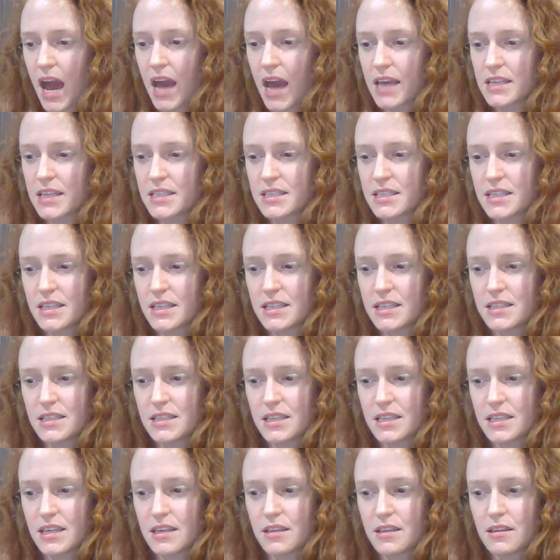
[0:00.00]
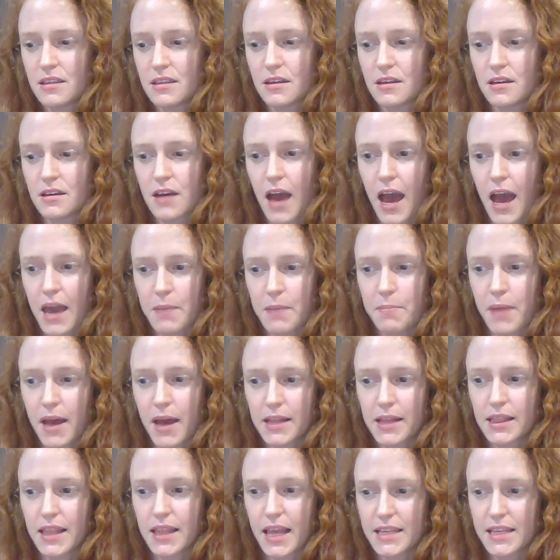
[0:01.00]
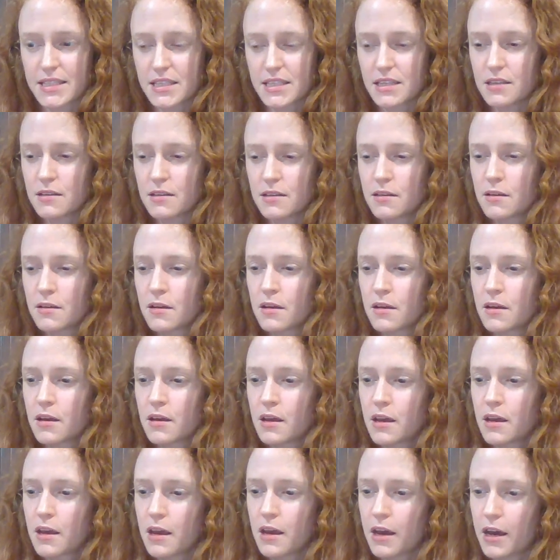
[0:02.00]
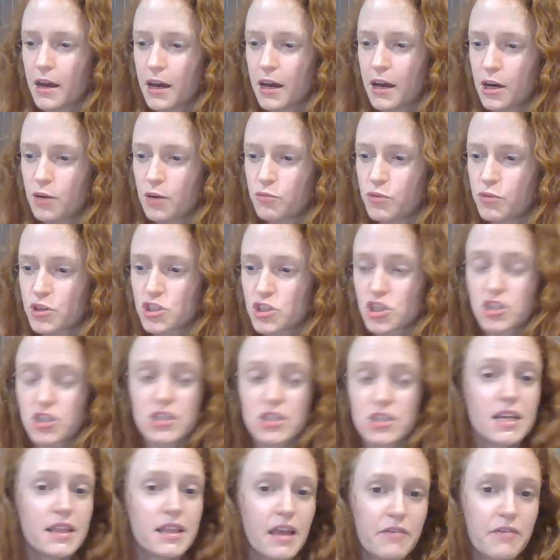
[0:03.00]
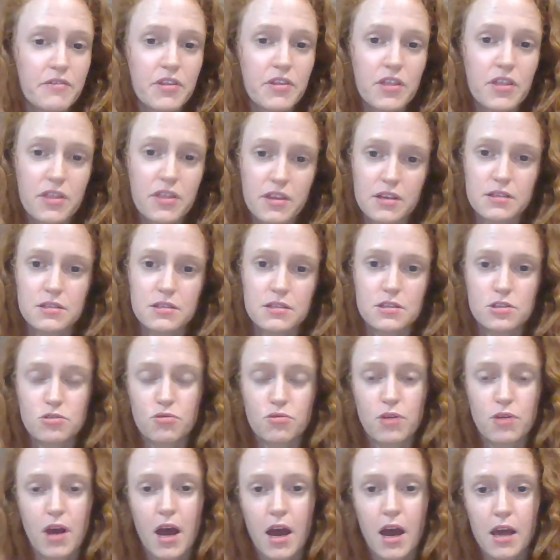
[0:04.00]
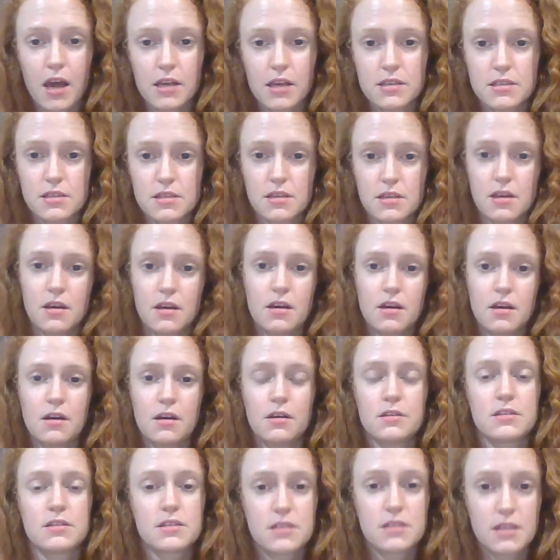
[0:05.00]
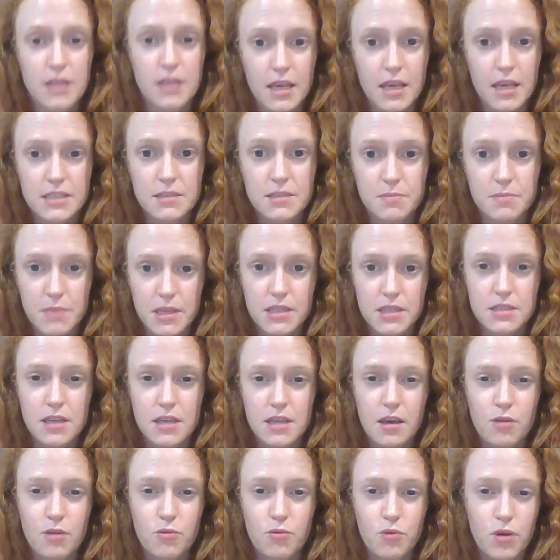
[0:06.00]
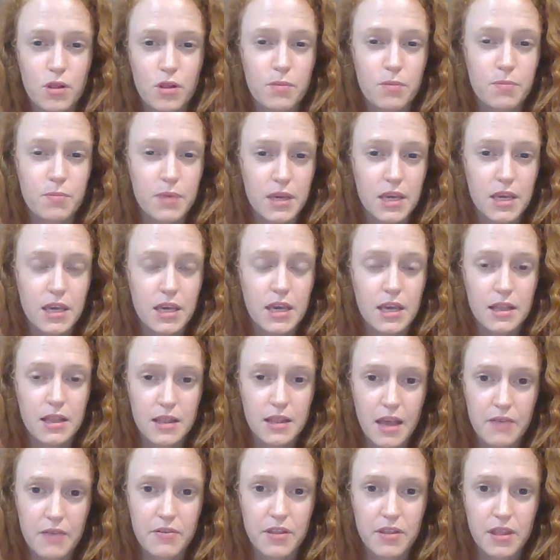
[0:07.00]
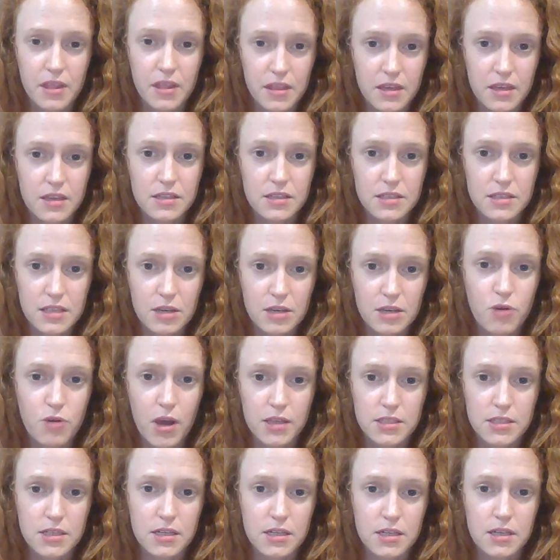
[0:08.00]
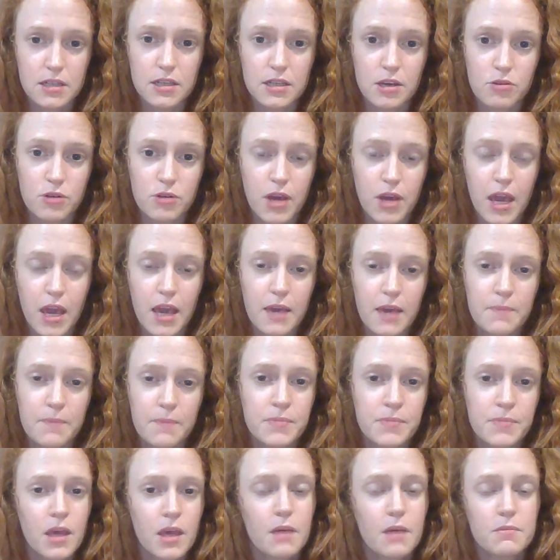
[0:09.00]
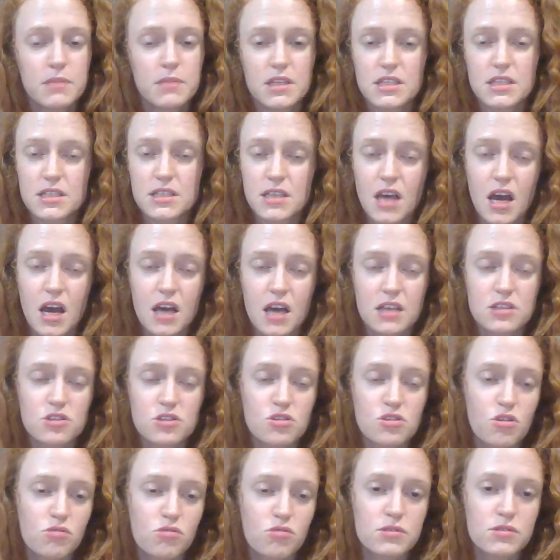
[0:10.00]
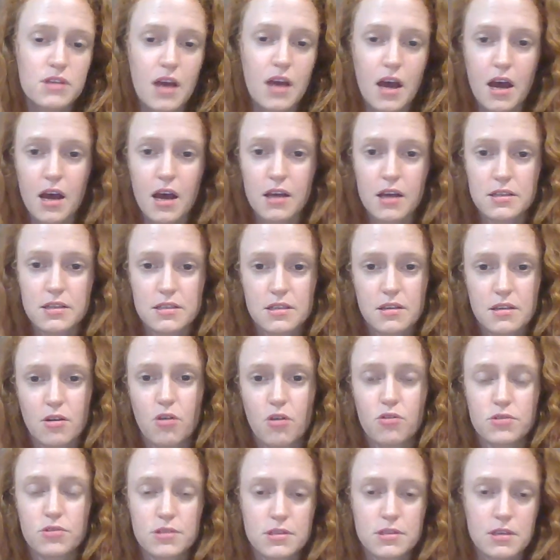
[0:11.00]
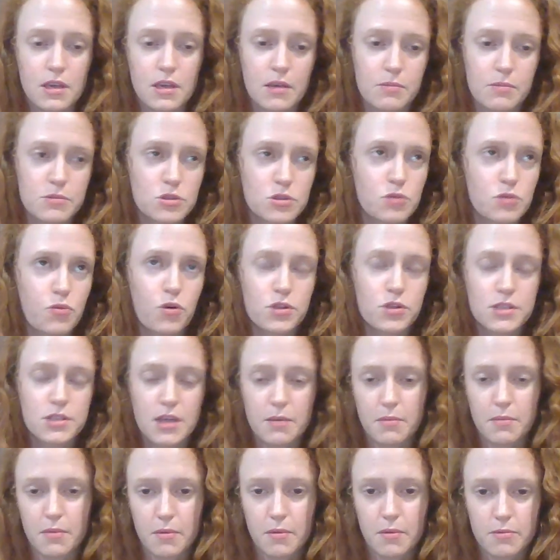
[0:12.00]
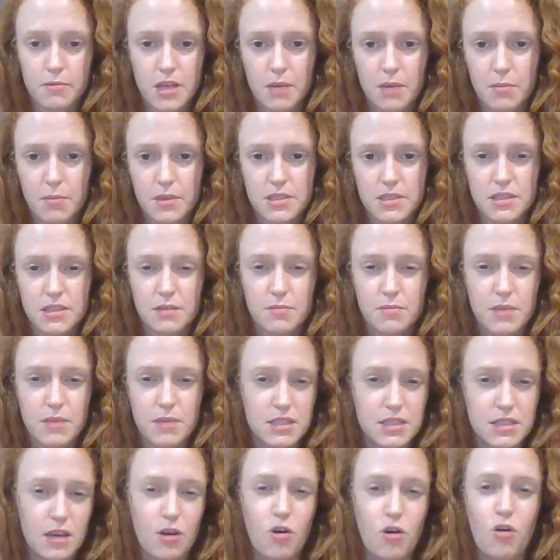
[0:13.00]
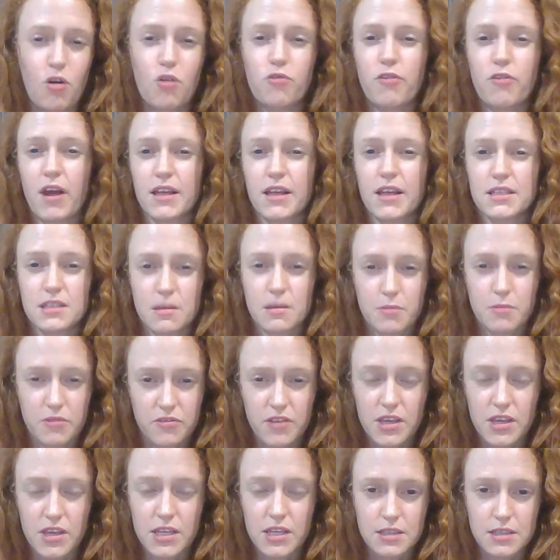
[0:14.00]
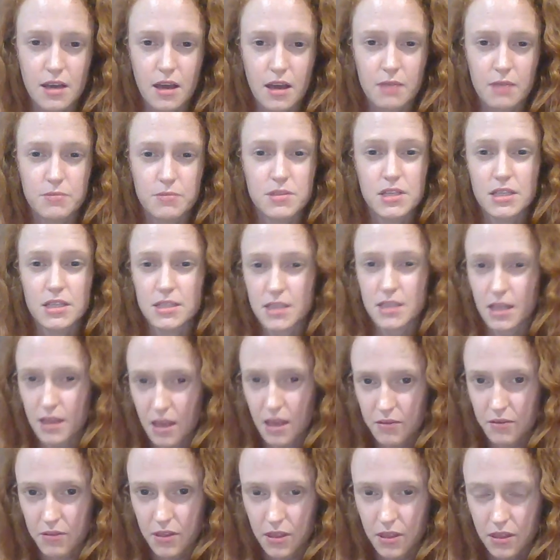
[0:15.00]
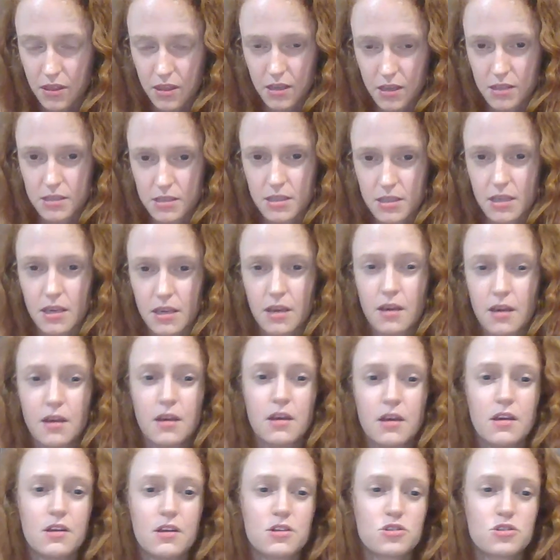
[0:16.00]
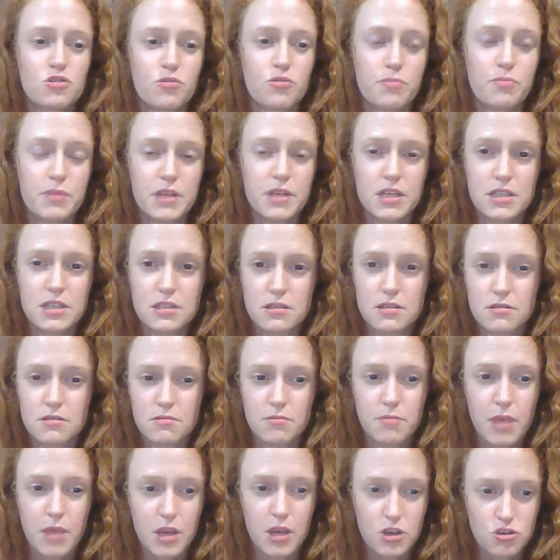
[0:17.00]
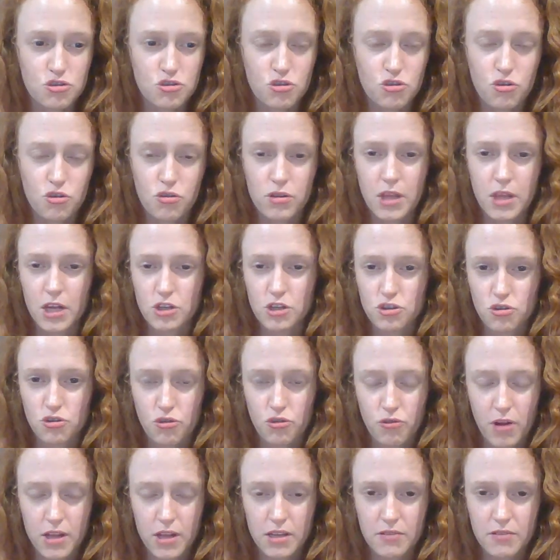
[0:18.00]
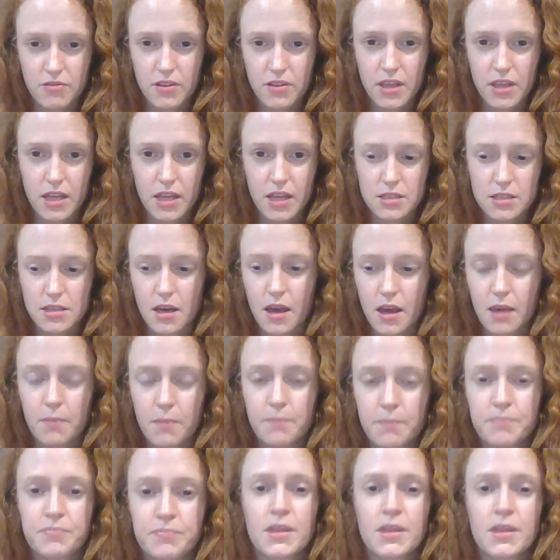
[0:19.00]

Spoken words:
ICT, the iPad lesson. Which is 11:30. So guys, today's meeting will be 11:30, quite early, okay? Please guys, don't ask on Teams what time is the meeting or write some fake times. It's 11:30, so please make sure that you're ready for that time.